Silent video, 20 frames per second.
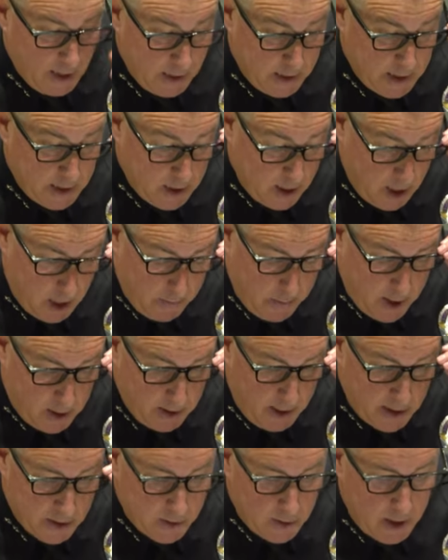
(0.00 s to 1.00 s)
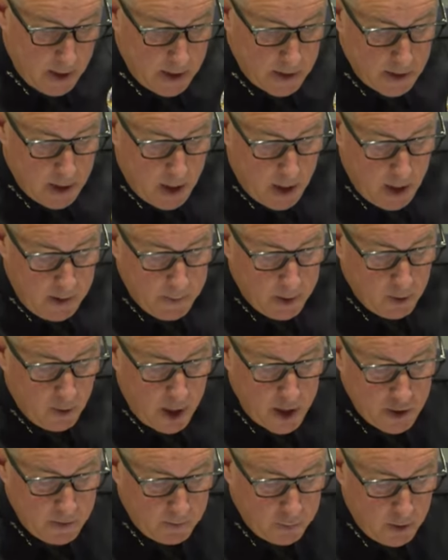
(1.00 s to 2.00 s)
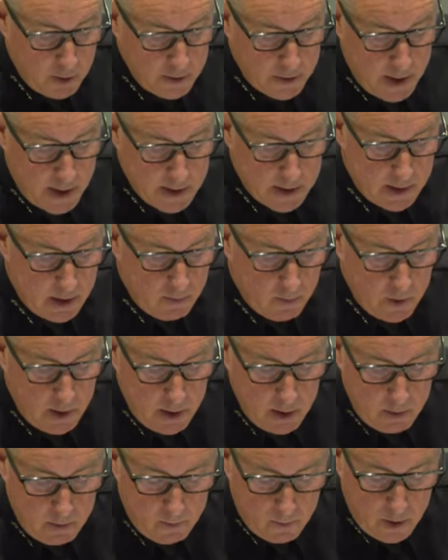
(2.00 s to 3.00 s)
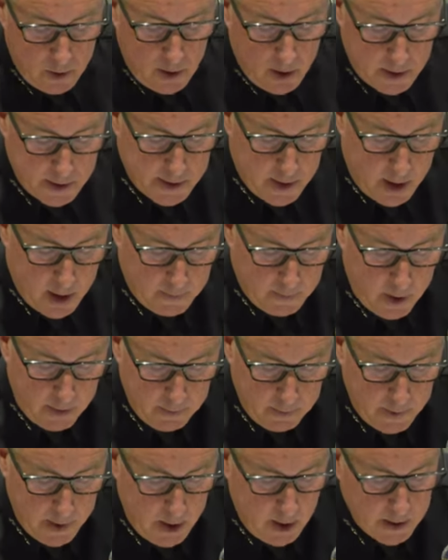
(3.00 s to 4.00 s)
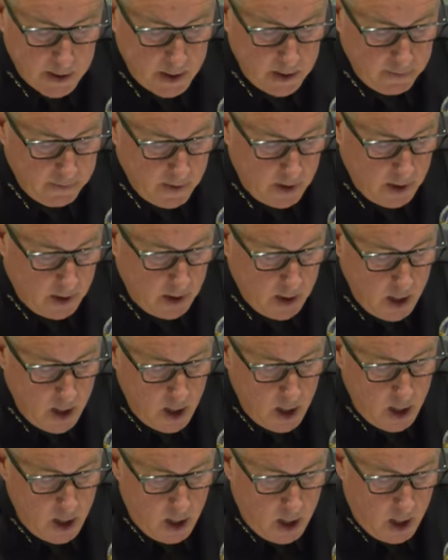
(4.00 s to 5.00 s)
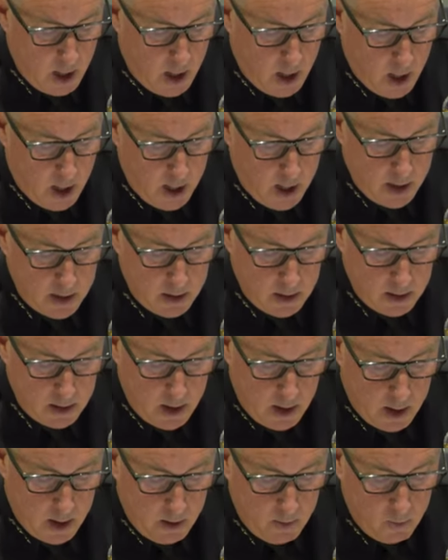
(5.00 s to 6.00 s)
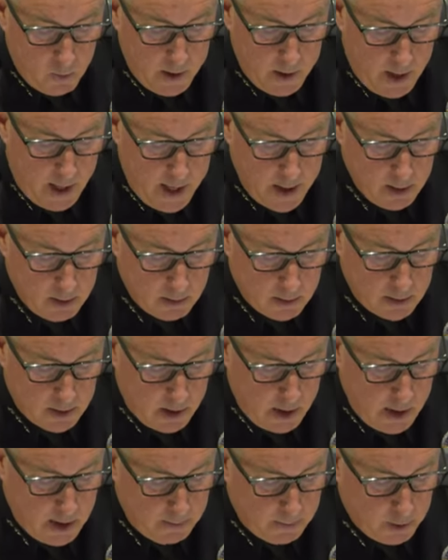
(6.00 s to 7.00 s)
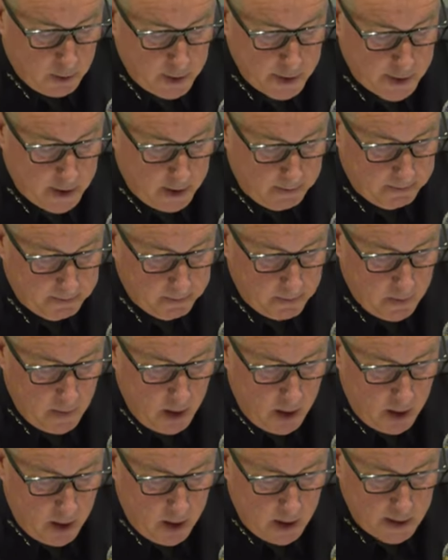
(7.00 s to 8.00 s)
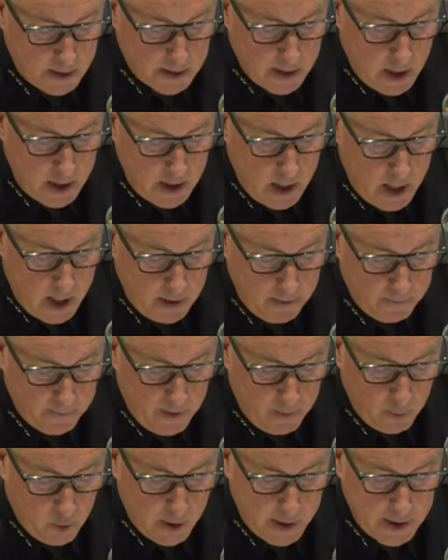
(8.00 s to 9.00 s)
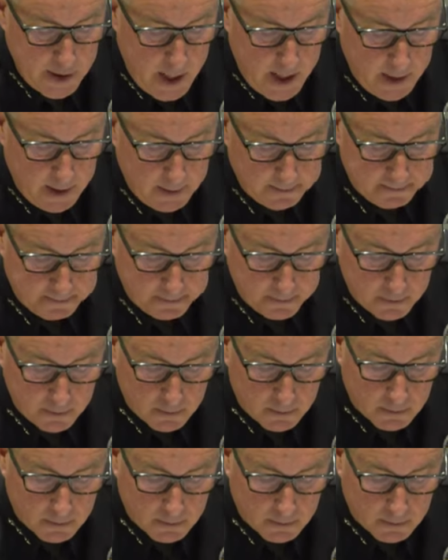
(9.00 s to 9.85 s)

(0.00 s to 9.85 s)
I'd like to talk about yesterday's immigration protest that we all saw probably on TV and we handled in person. On Sunday, February 2nd,